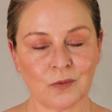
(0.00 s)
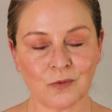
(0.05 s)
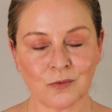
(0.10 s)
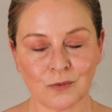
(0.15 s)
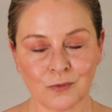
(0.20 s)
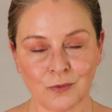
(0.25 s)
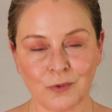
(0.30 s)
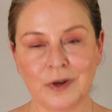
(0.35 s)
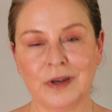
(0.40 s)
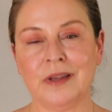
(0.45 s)

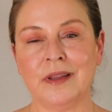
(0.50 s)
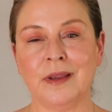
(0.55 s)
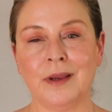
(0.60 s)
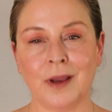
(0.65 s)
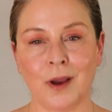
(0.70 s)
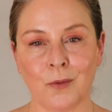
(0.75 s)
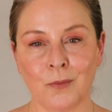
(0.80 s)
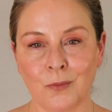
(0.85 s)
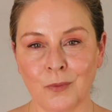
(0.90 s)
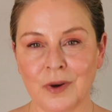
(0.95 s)
really,
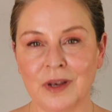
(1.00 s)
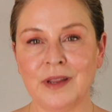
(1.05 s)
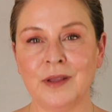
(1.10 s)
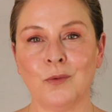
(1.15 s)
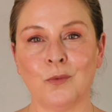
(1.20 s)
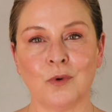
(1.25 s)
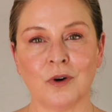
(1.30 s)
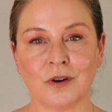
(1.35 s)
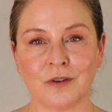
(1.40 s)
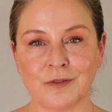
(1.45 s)
really
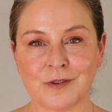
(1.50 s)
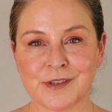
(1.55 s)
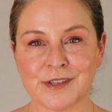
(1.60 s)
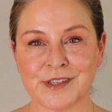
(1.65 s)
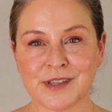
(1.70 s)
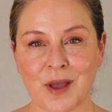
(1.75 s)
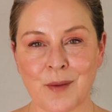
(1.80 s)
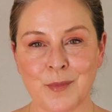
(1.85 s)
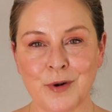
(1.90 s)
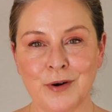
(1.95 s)
work for
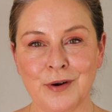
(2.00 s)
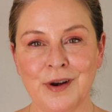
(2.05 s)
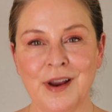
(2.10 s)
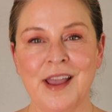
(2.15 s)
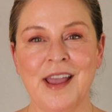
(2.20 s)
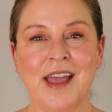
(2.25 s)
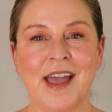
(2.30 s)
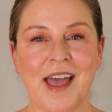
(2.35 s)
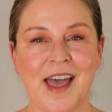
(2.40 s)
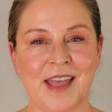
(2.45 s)
summer
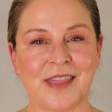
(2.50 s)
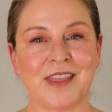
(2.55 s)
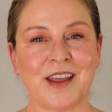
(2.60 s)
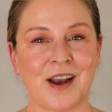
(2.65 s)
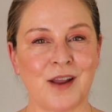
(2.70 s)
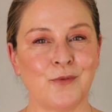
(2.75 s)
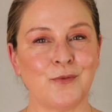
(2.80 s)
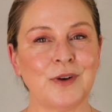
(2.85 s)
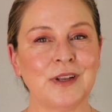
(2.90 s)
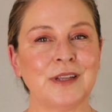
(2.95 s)
and that
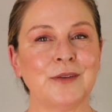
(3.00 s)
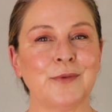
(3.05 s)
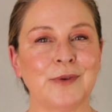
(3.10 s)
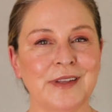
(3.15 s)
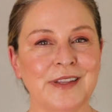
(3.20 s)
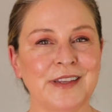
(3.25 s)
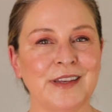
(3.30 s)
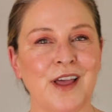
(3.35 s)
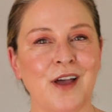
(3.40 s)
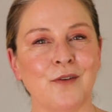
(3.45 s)
I really,
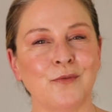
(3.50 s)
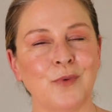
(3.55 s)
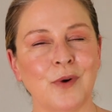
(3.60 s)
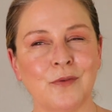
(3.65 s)
really love.